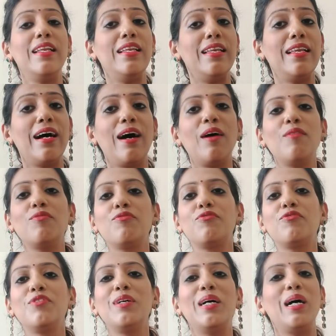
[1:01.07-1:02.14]
love,
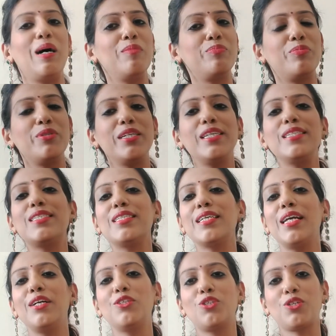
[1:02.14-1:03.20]

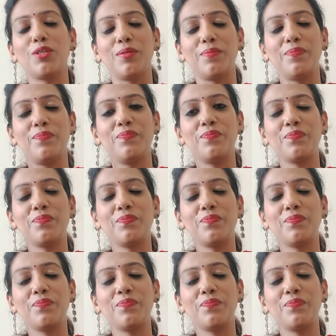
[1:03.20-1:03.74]
appreciation.